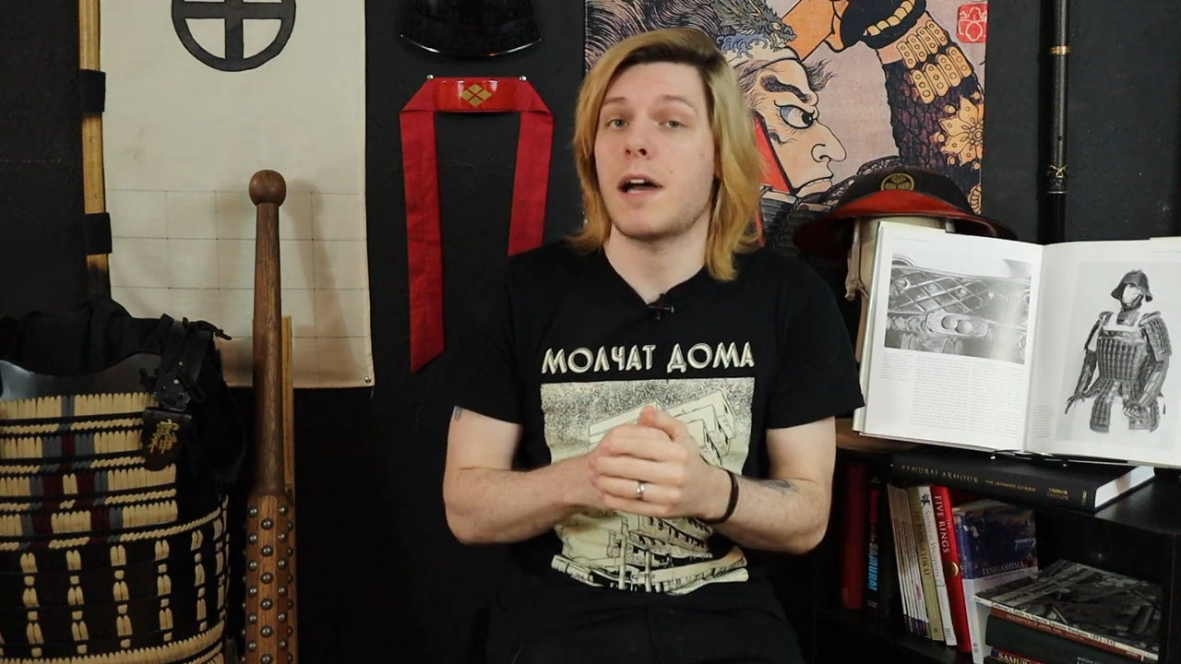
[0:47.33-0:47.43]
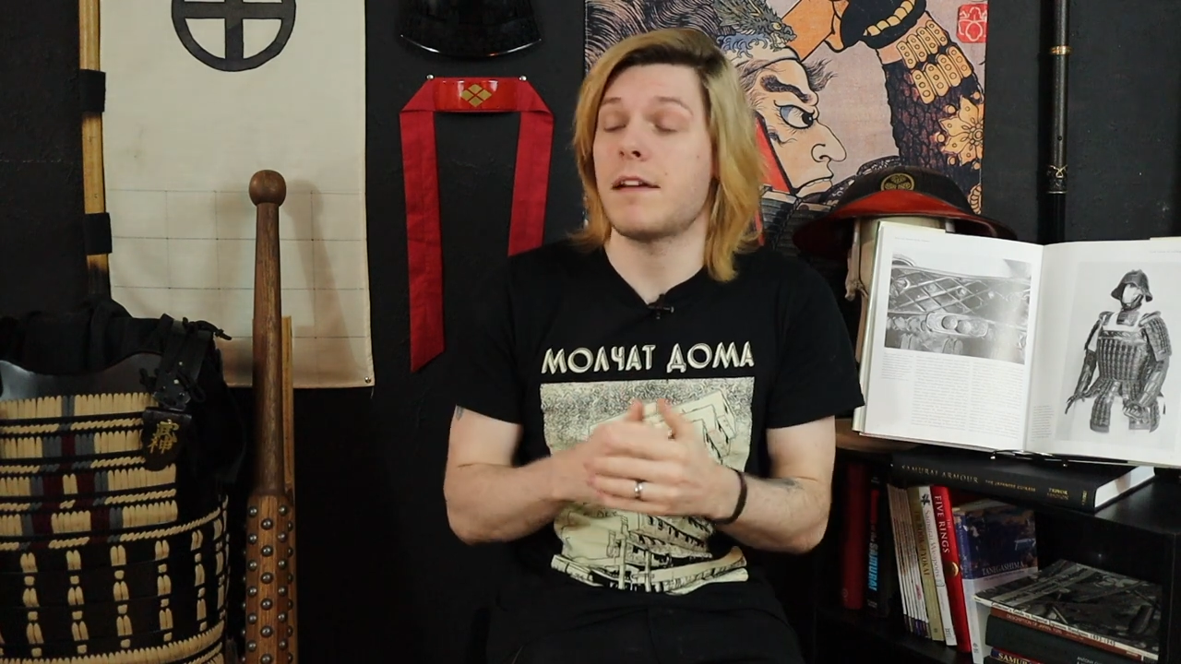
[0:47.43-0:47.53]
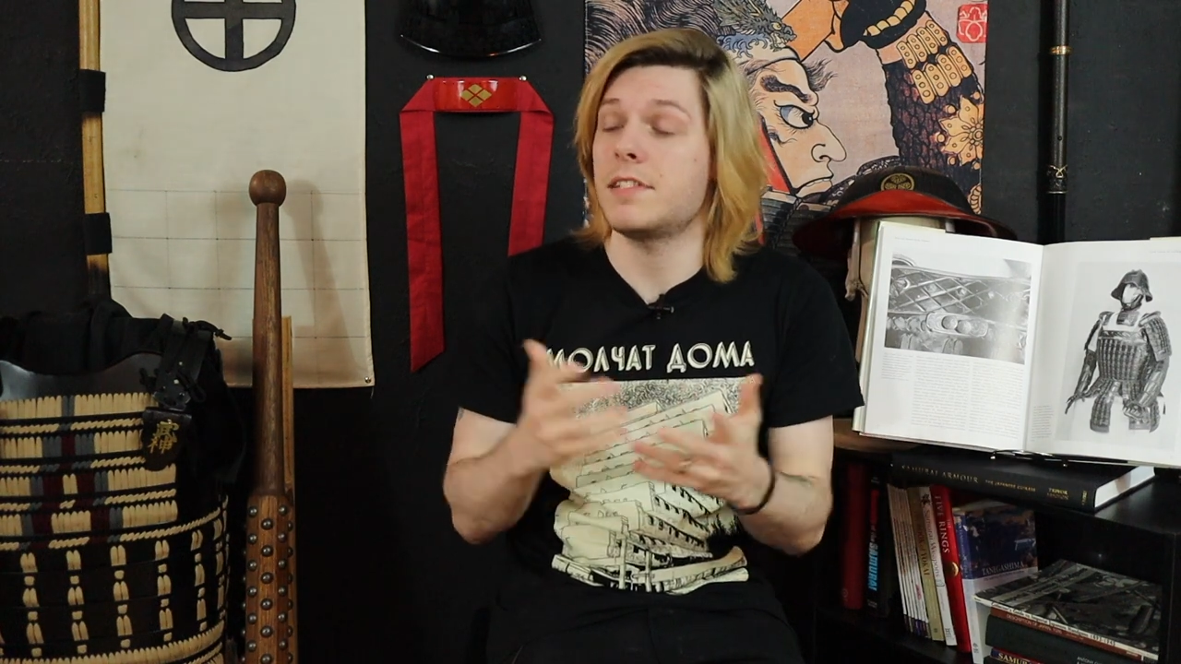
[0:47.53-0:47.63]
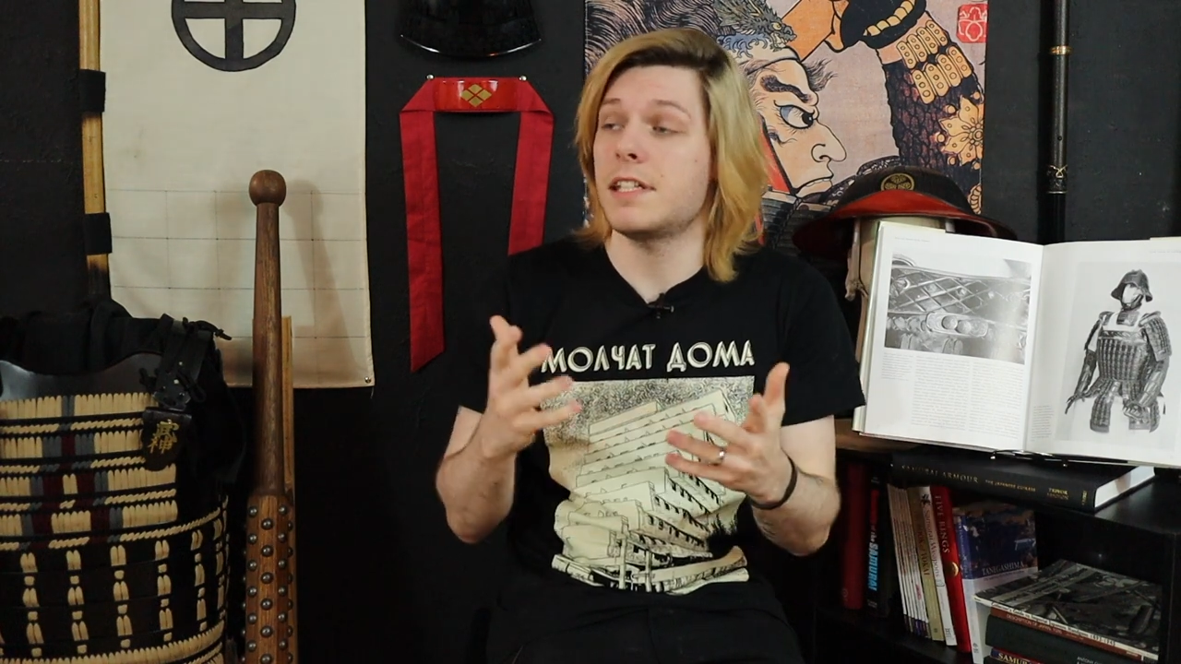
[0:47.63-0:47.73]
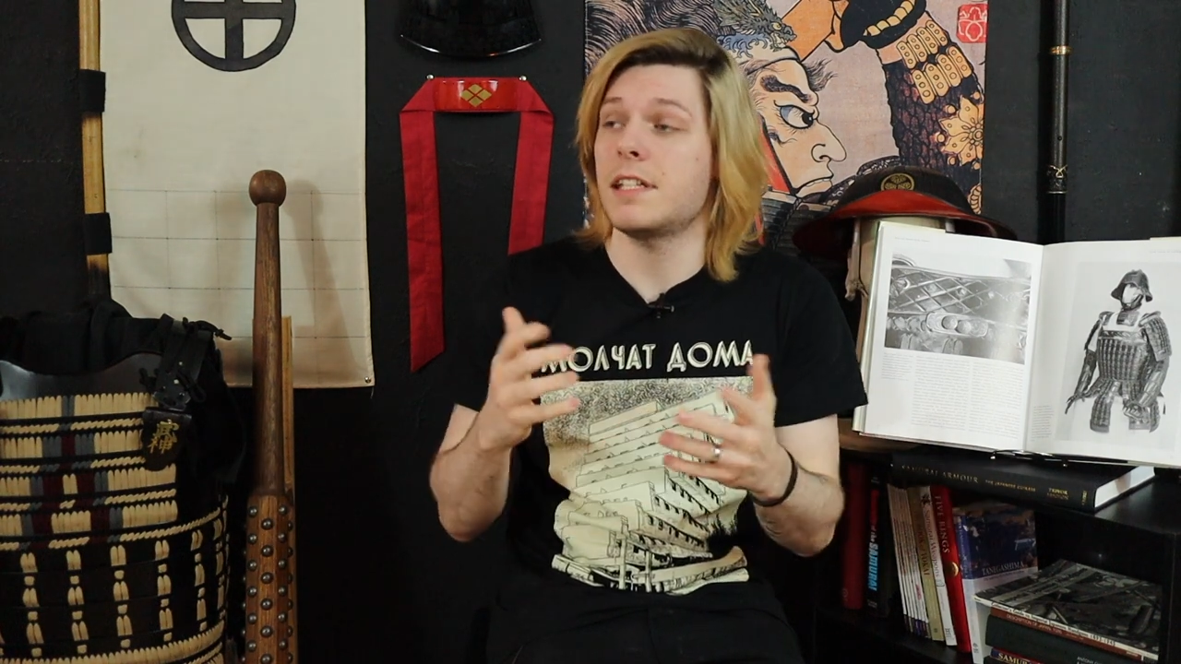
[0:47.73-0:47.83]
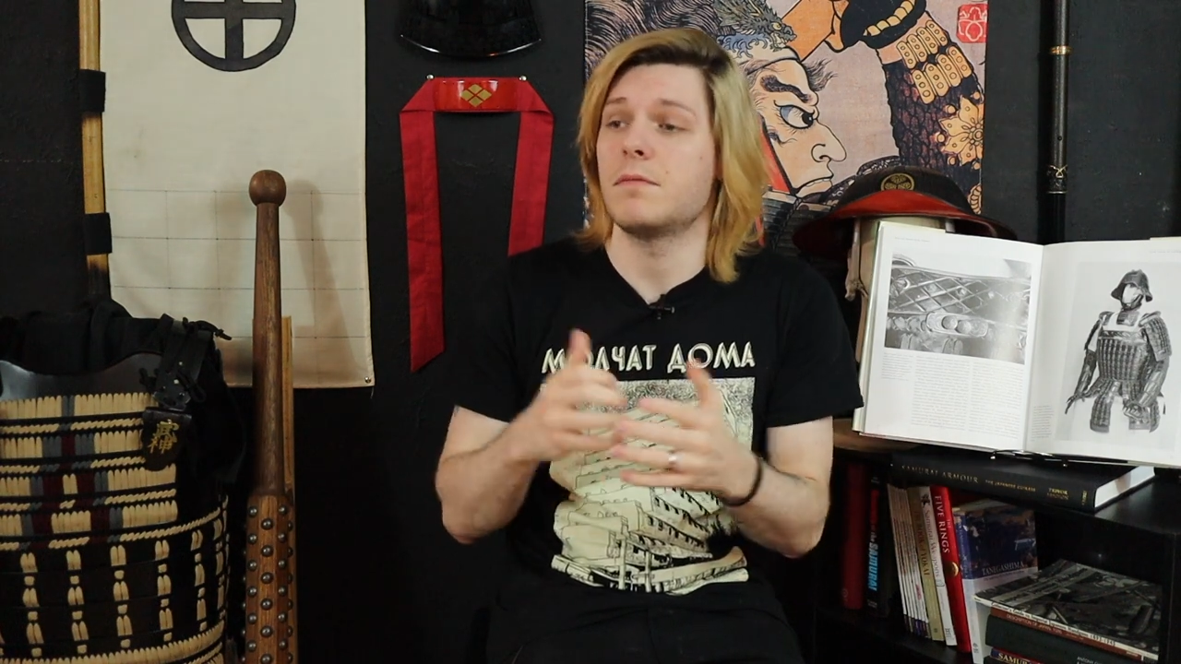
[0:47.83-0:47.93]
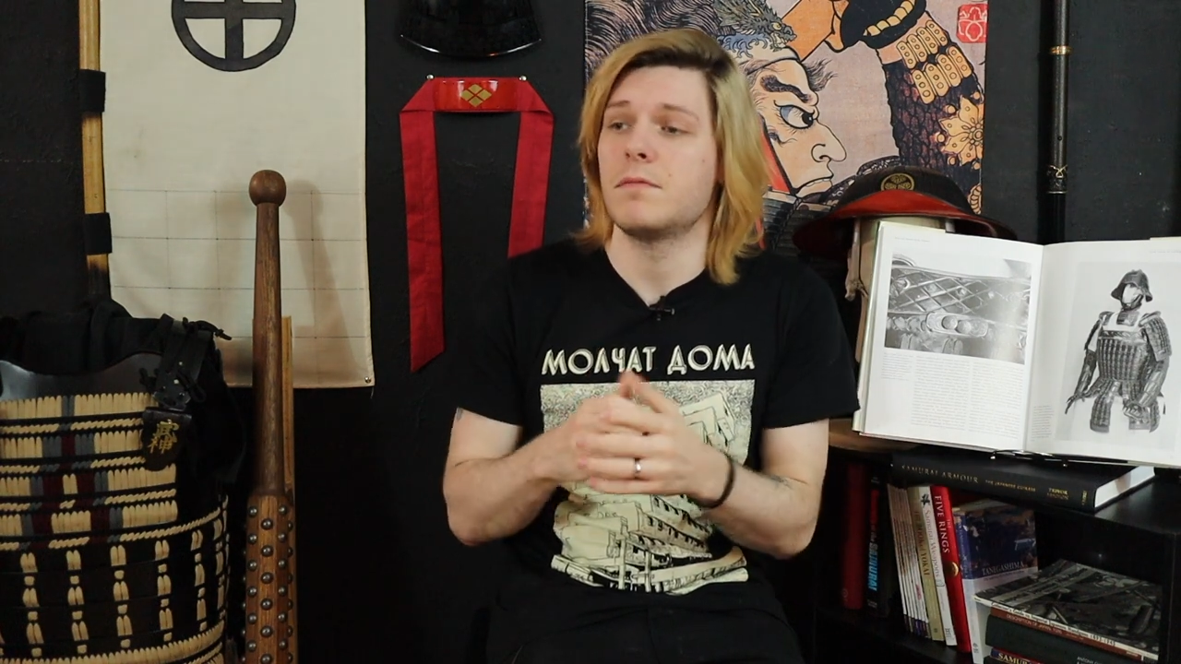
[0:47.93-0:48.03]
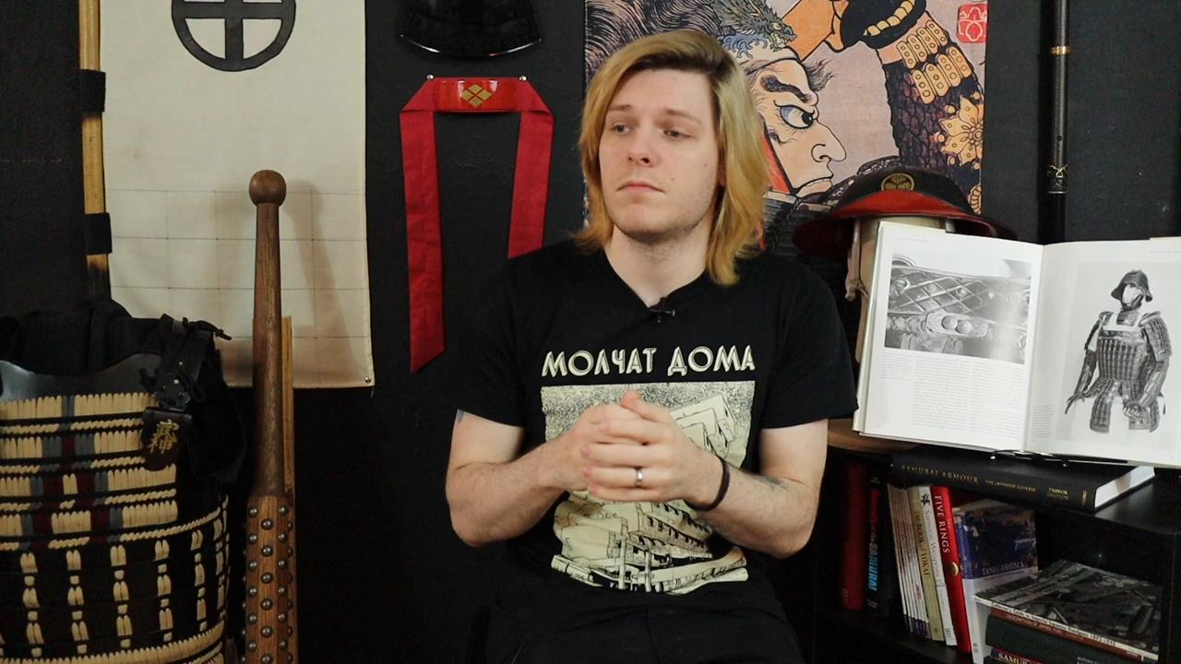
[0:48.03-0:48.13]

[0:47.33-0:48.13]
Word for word: I've seen.